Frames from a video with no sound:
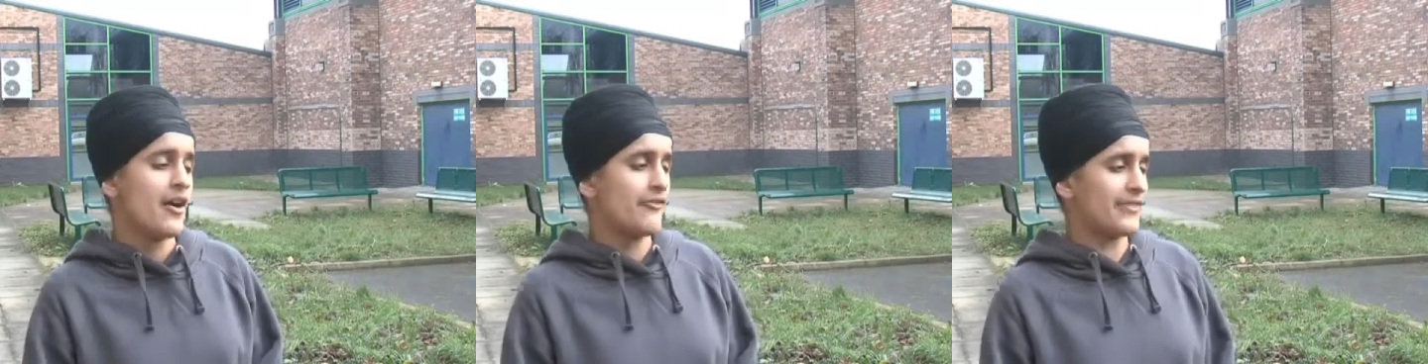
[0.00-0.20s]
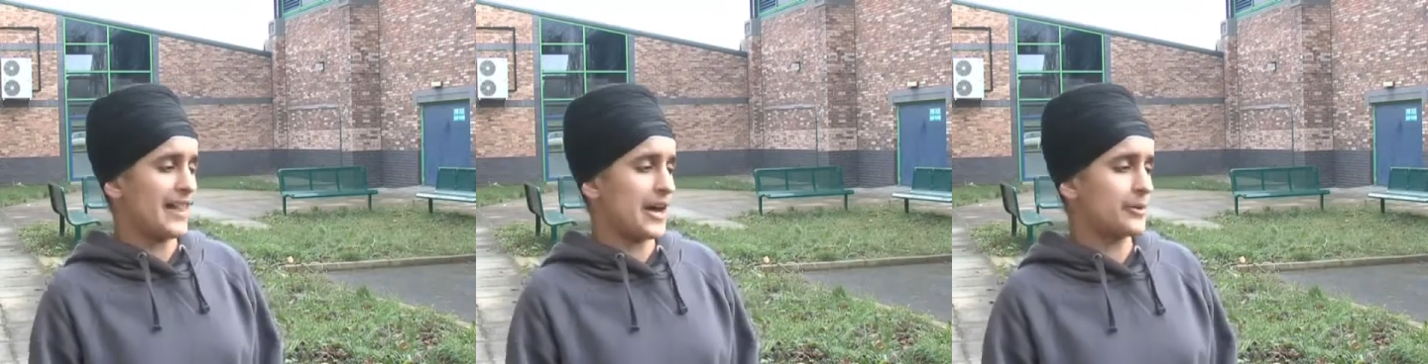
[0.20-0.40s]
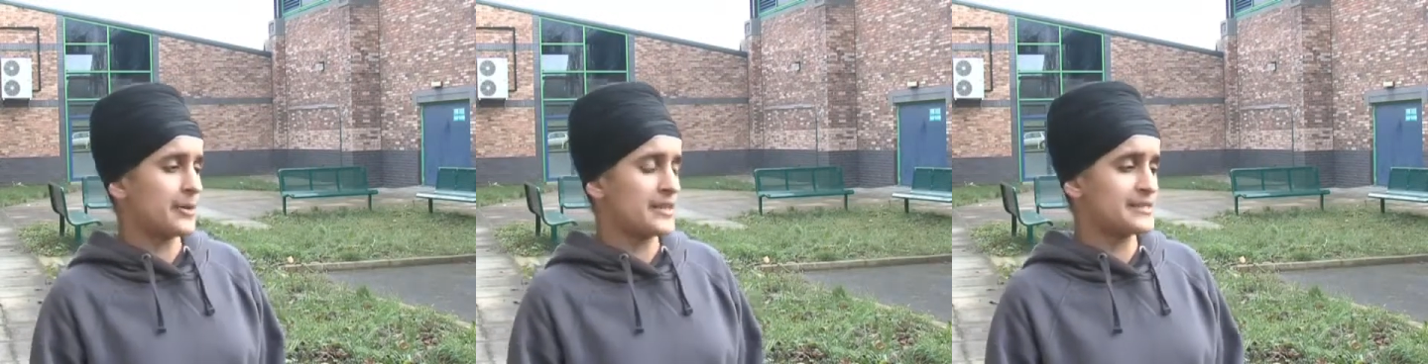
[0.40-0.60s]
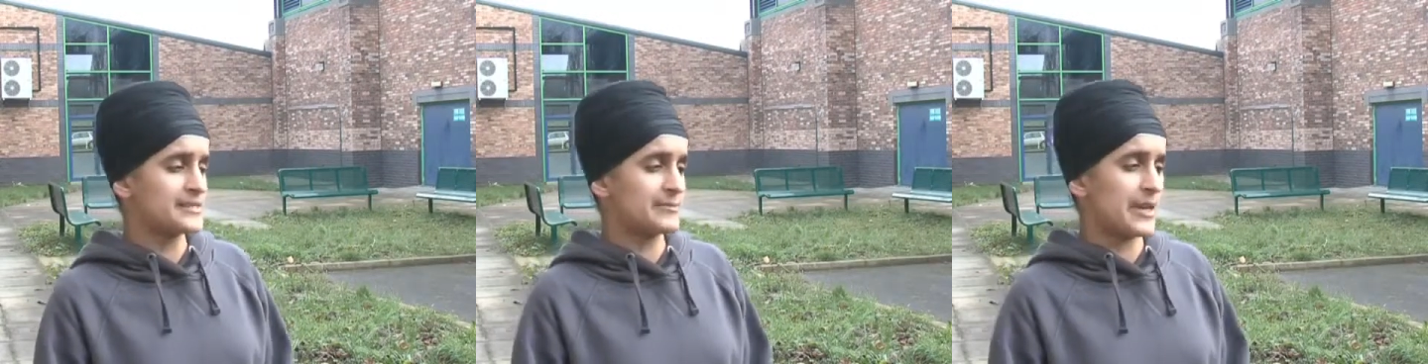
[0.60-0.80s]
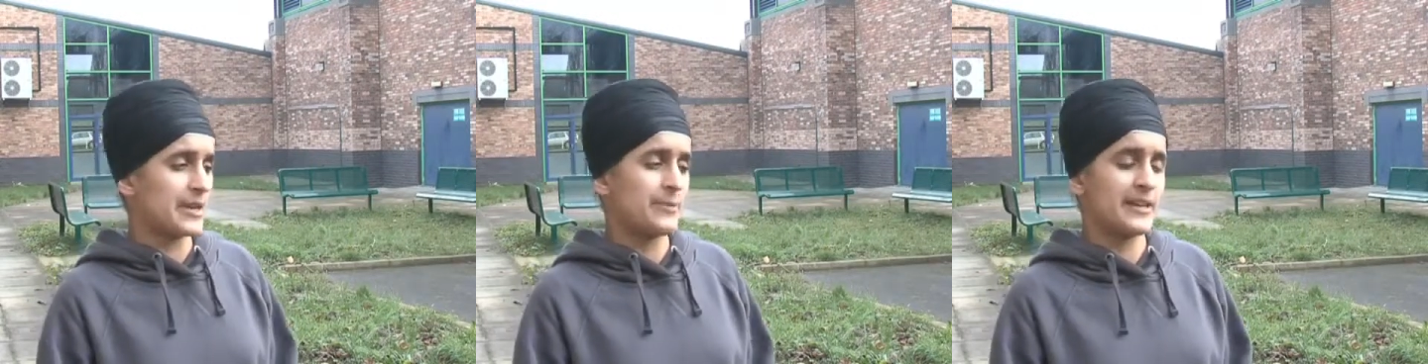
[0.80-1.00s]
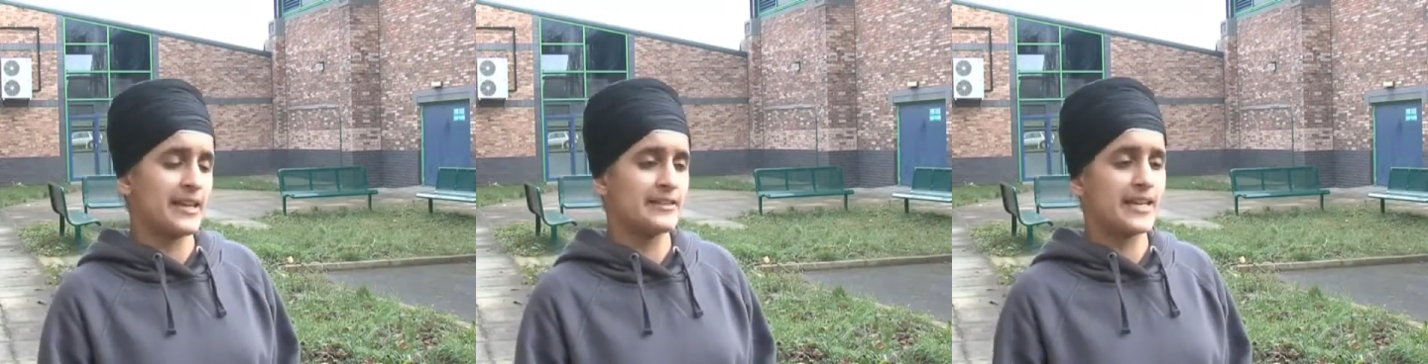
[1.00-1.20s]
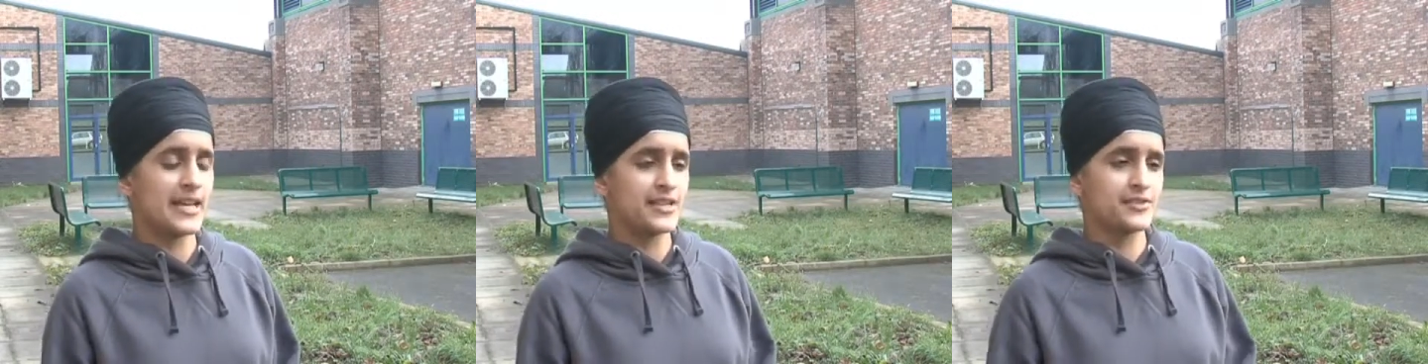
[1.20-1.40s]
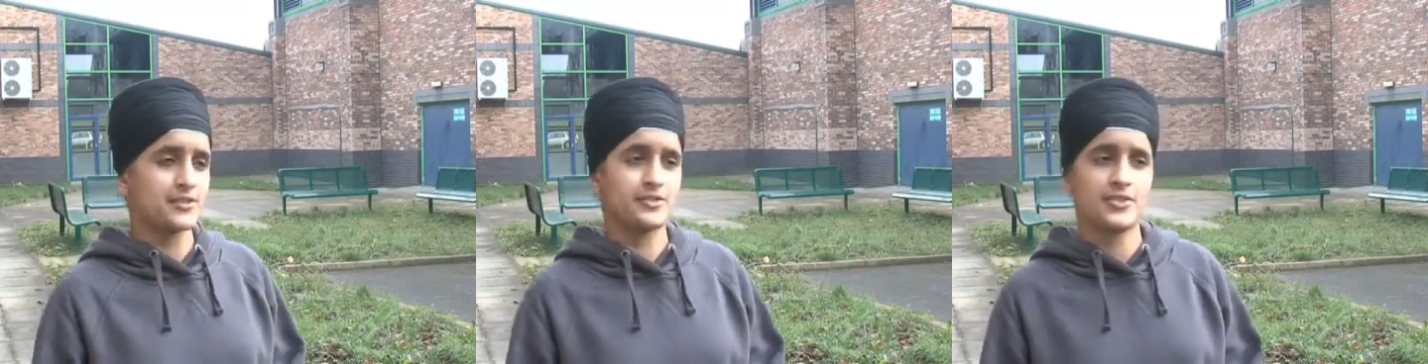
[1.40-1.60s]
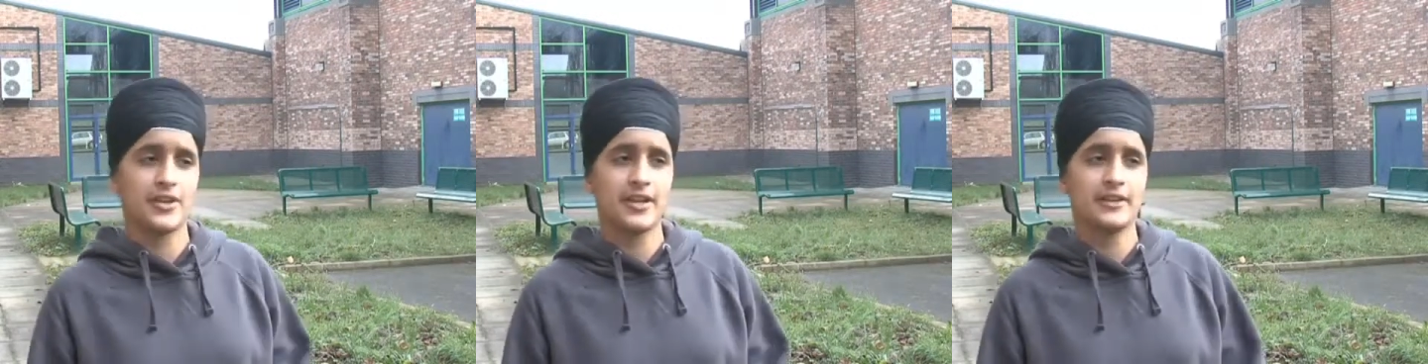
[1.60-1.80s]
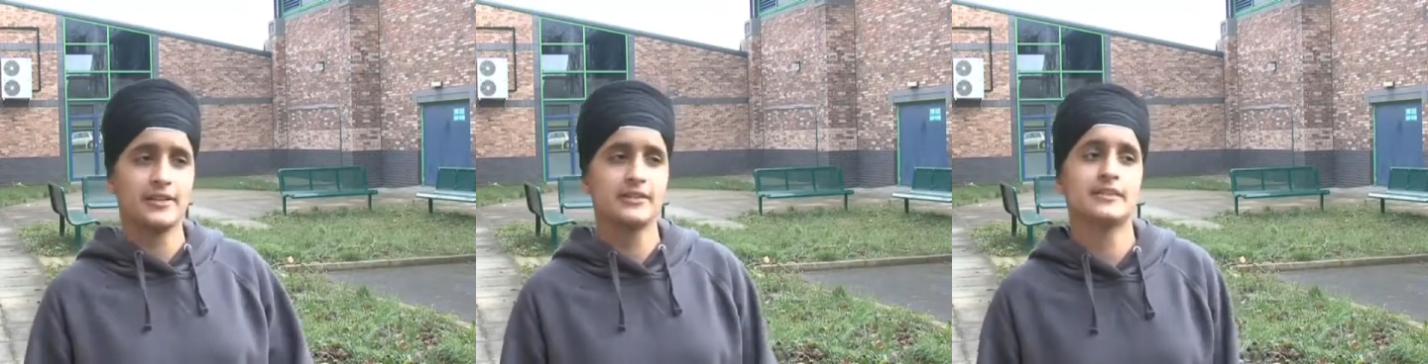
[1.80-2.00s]
flowers, maybe a nature
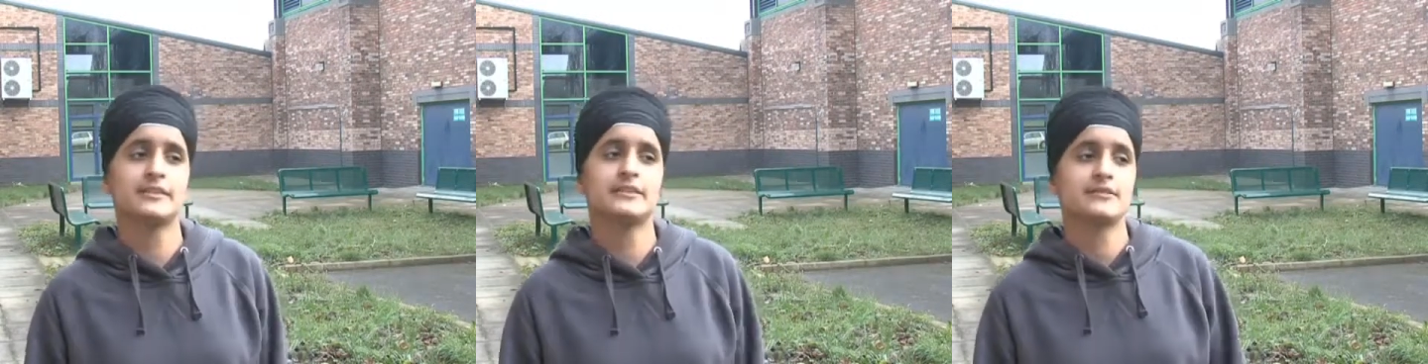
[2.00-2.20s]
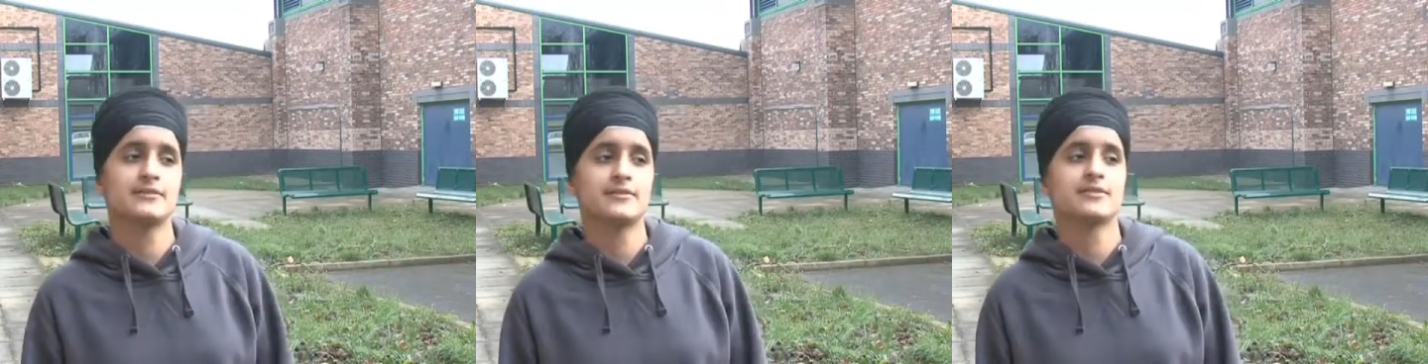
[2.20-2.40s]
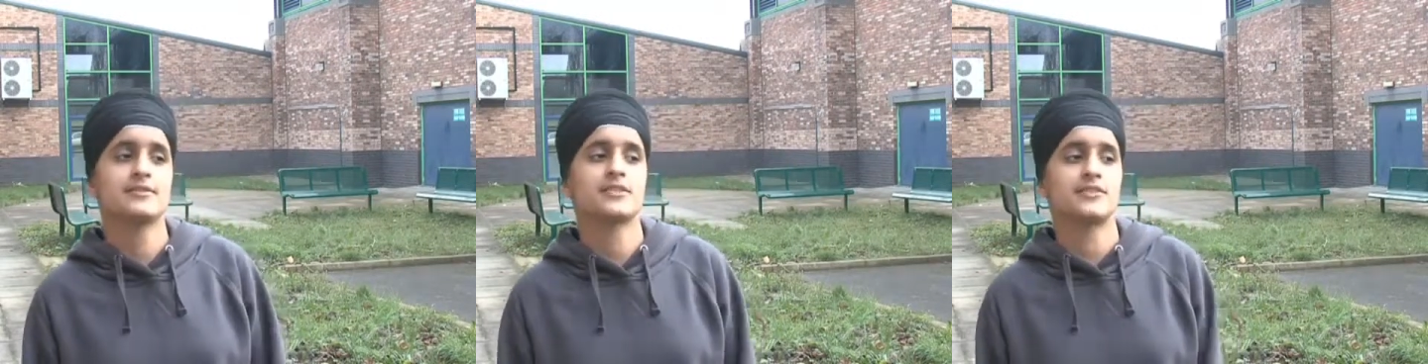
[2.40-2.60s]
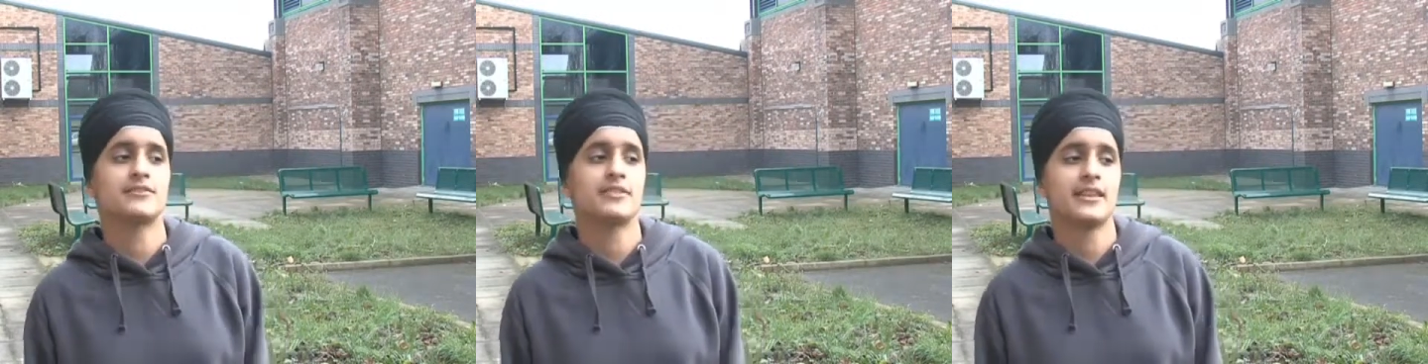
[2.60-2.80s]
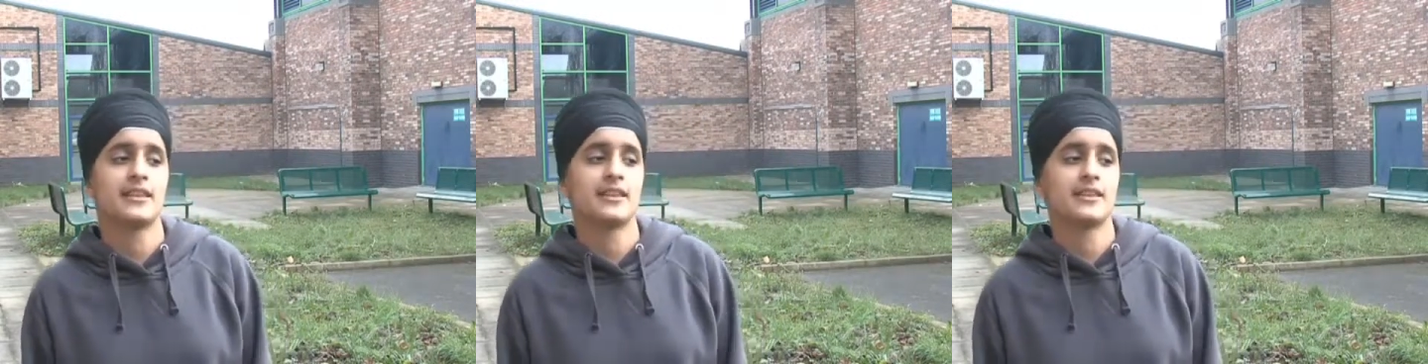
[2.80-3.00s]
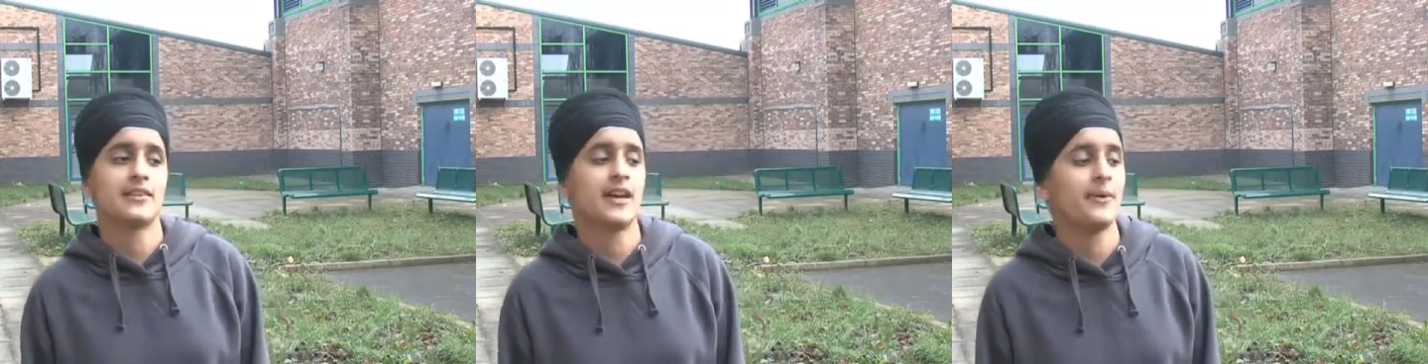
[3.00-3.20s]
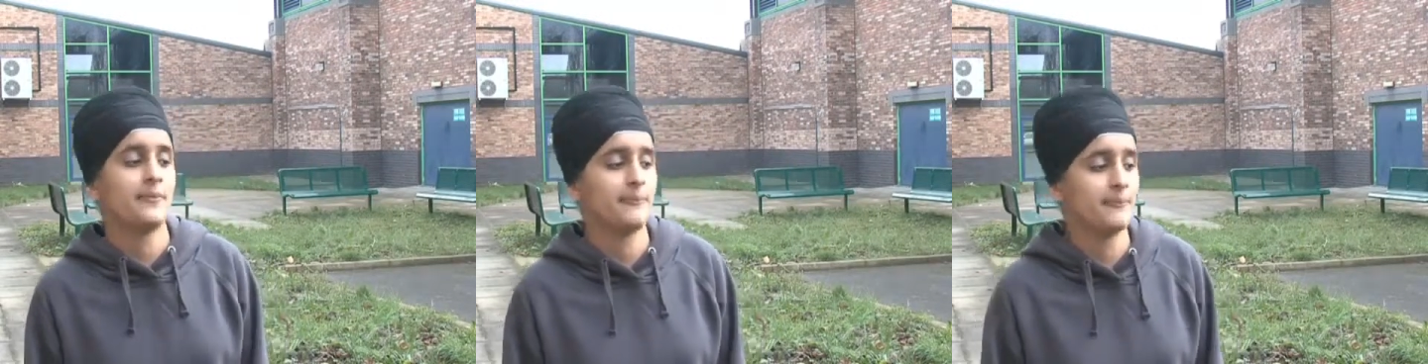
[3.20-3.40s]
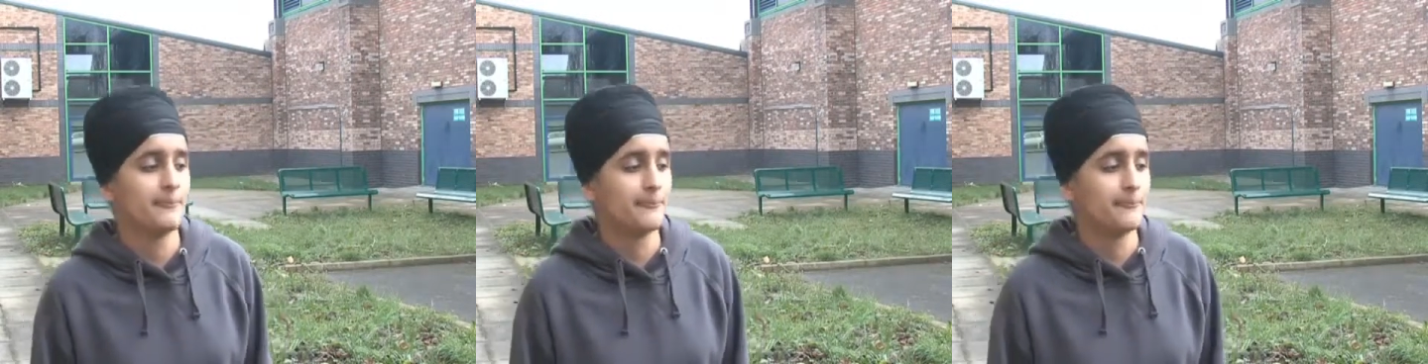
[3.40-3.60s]
trail and stuff like that.